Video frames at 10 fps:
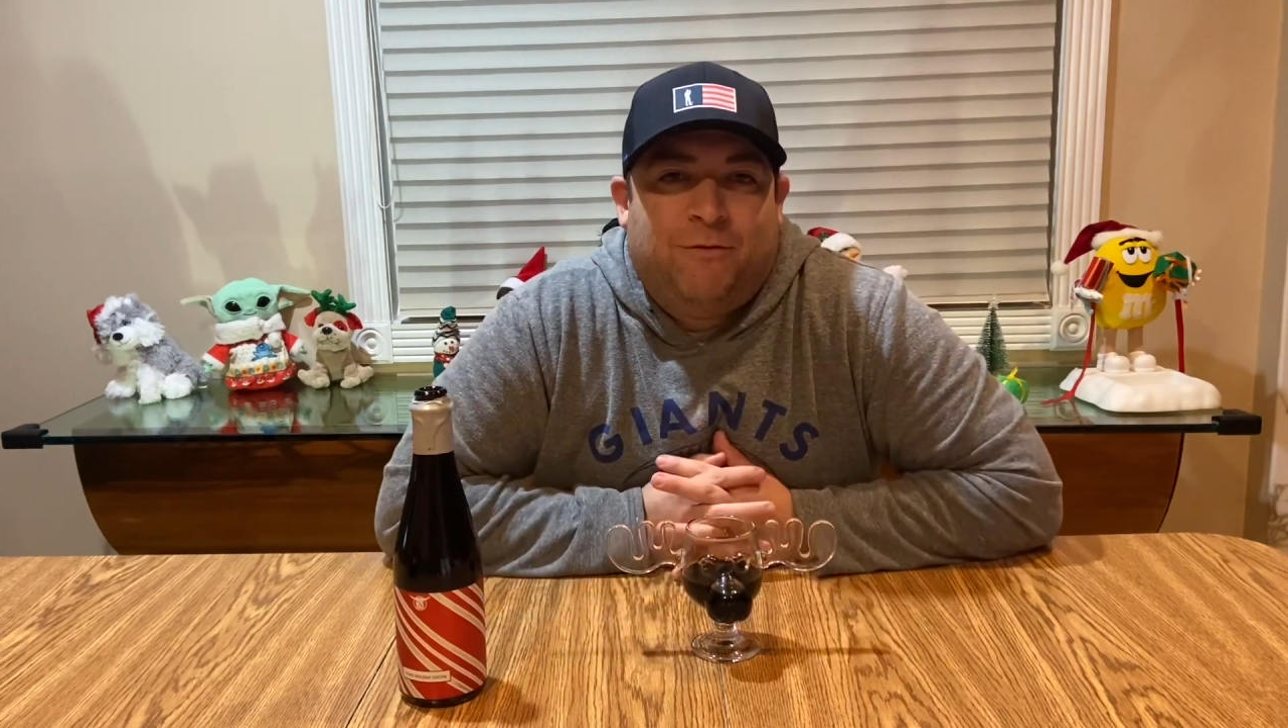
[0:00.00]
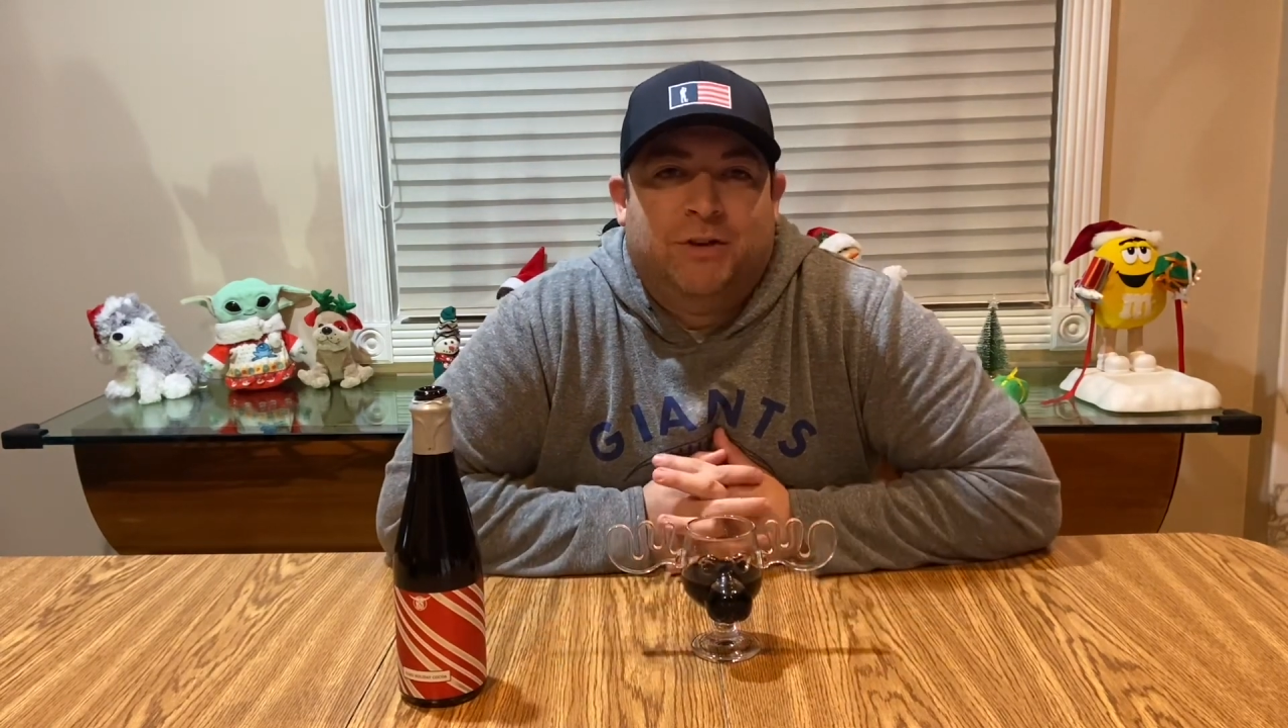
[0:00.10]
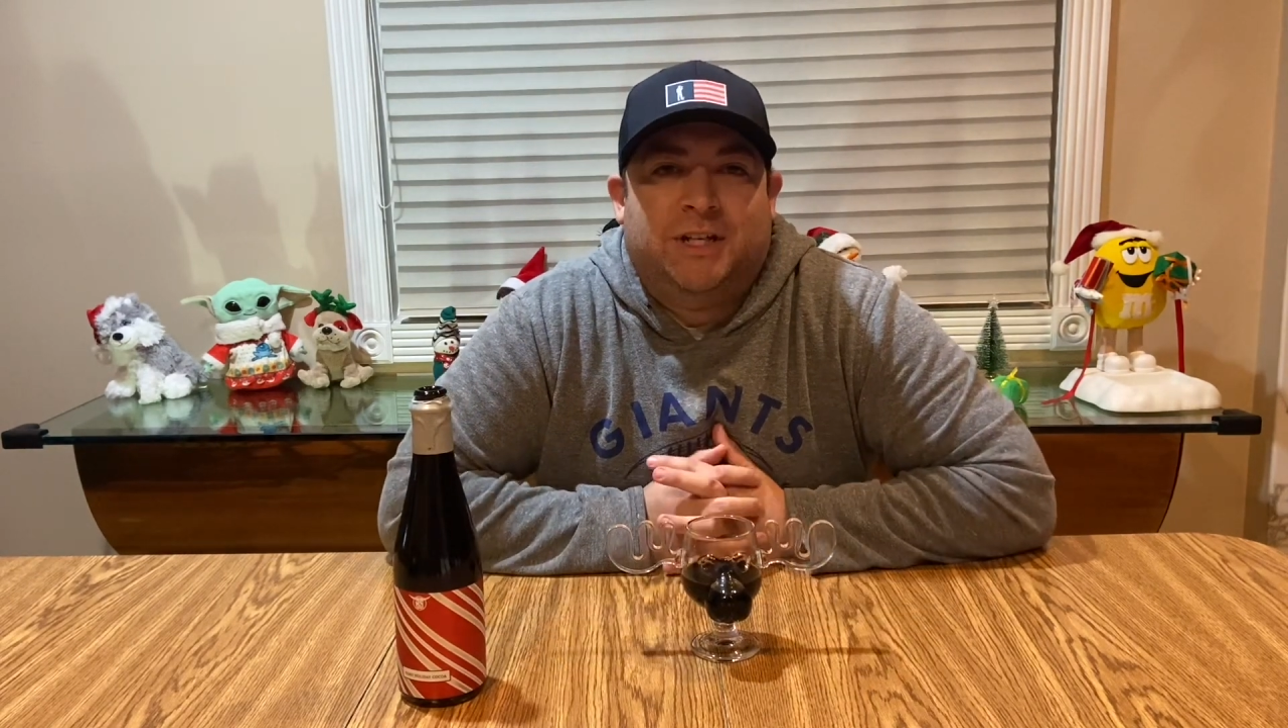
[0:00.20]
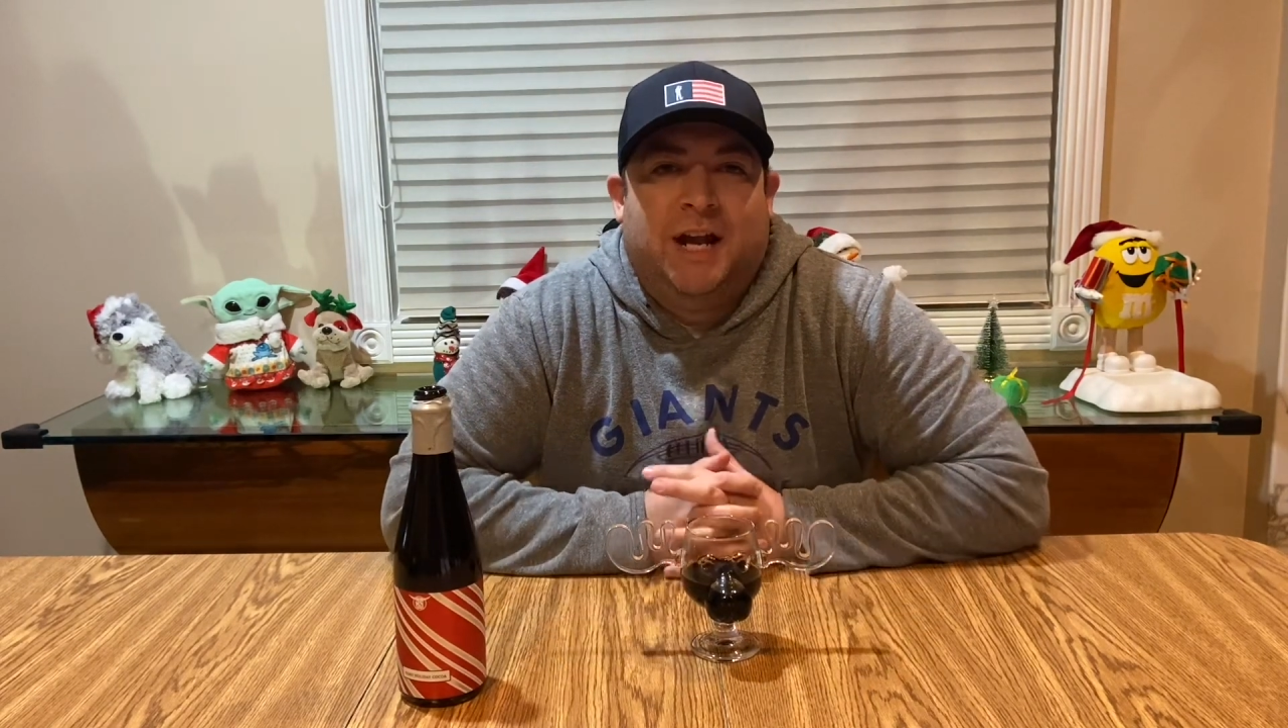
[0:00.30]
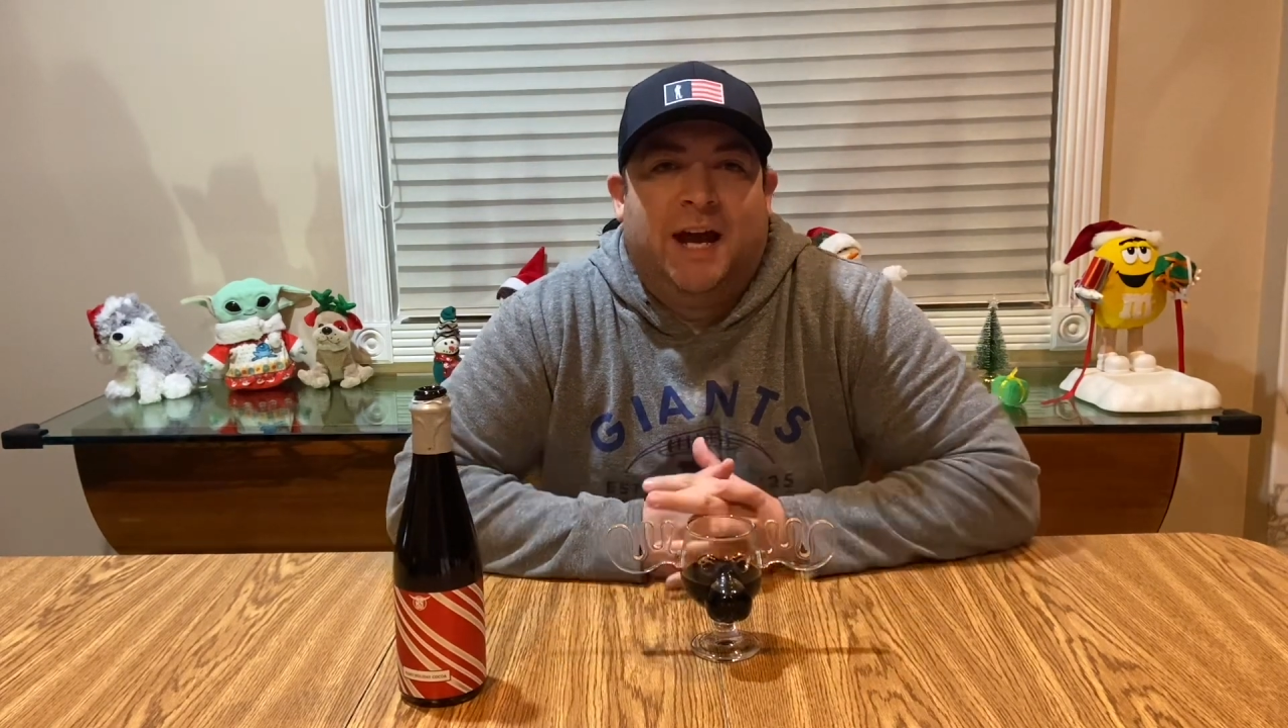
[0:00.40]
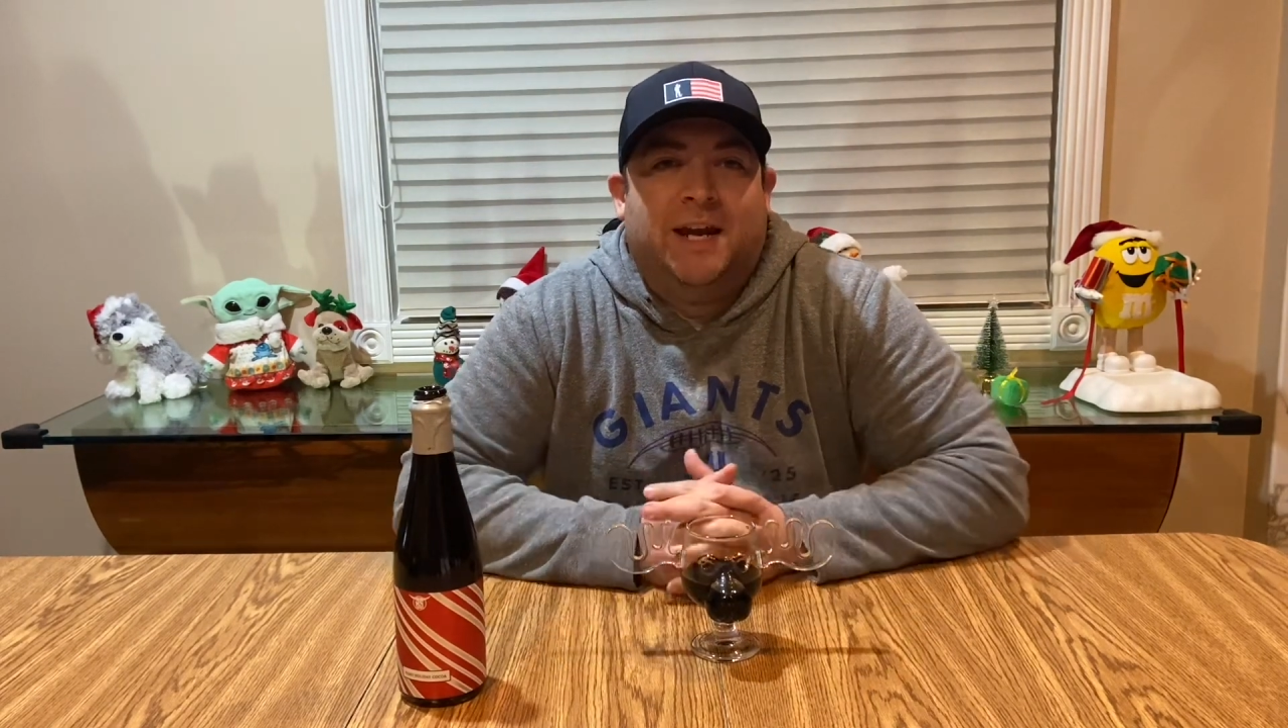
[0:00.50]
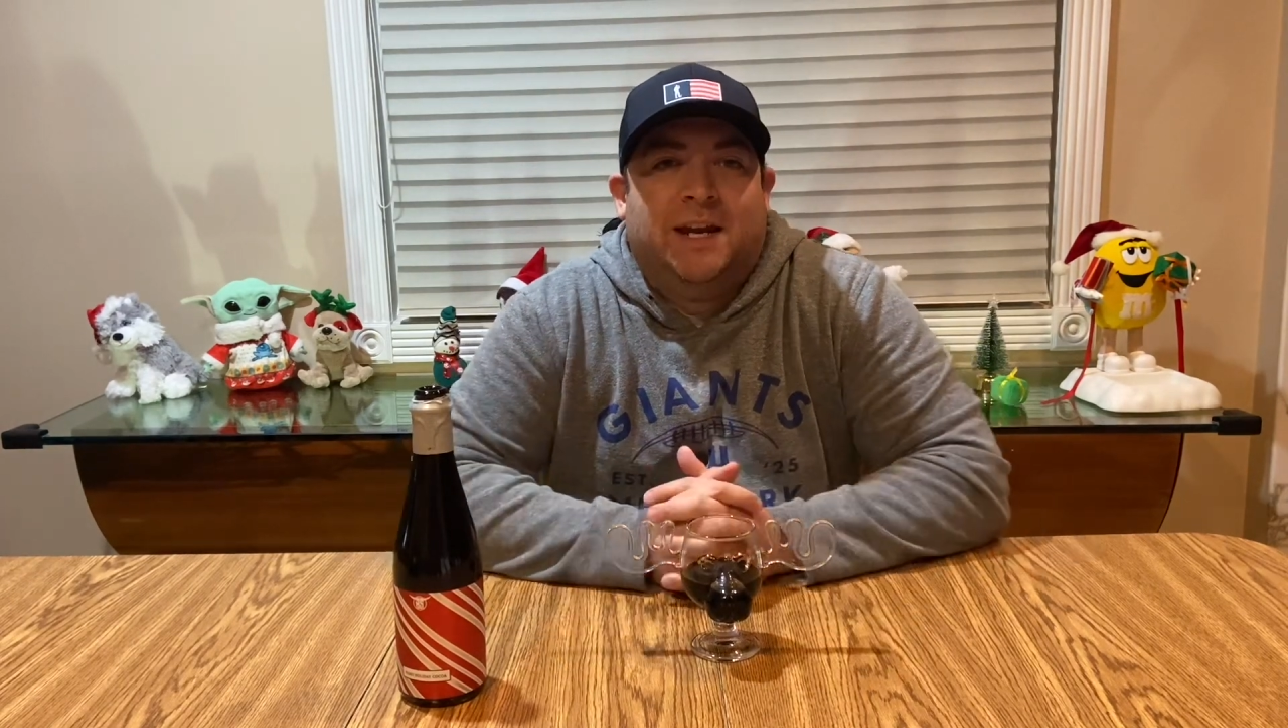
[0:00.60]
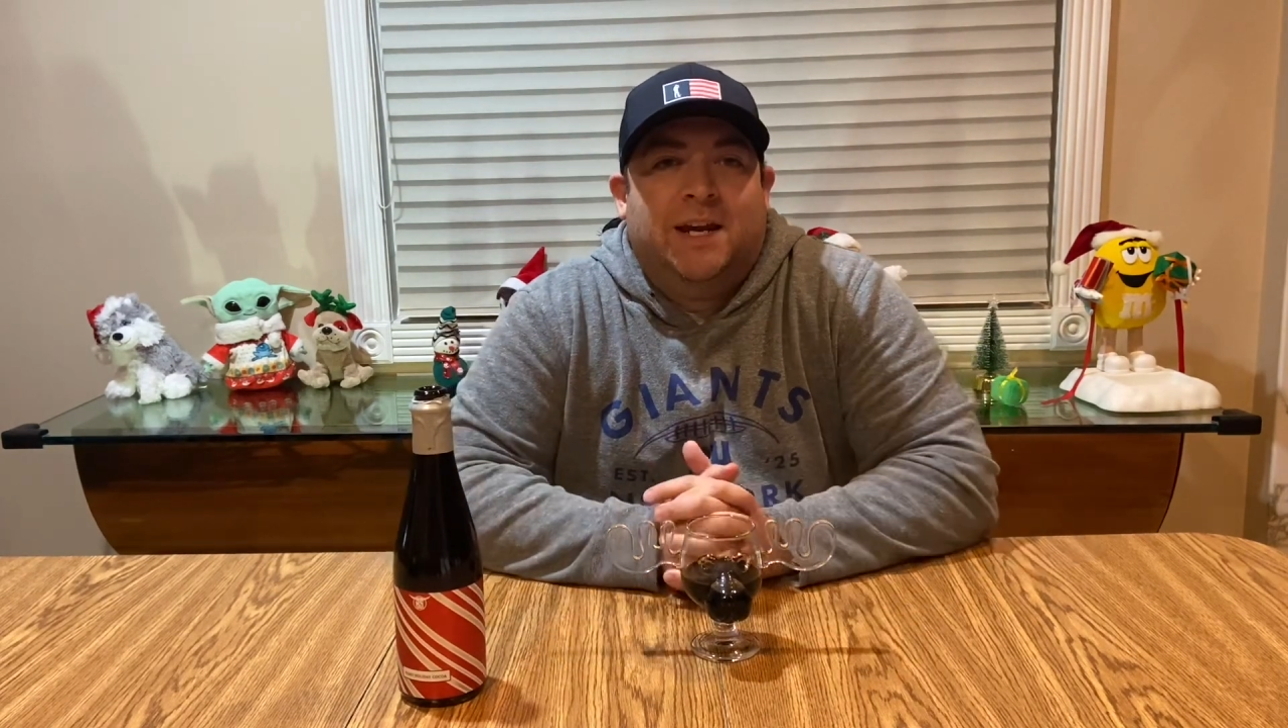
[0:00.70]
for tonight,